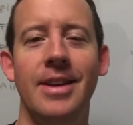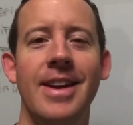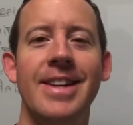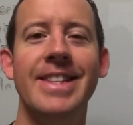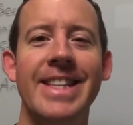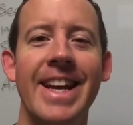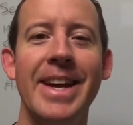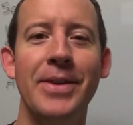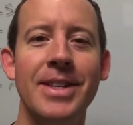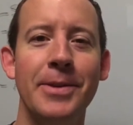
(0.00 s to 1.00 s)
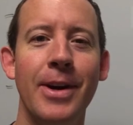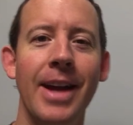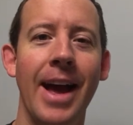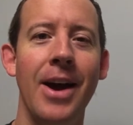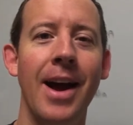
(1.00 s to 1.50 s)
and today I'm going to talk
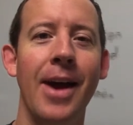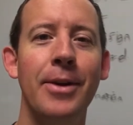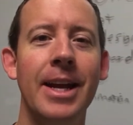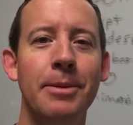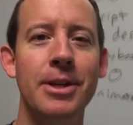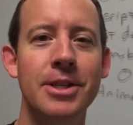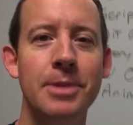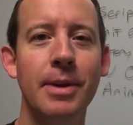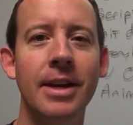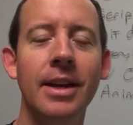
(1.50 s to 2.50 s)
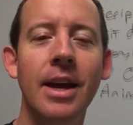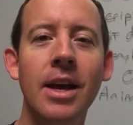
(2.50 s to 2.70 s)
about how an animation is made.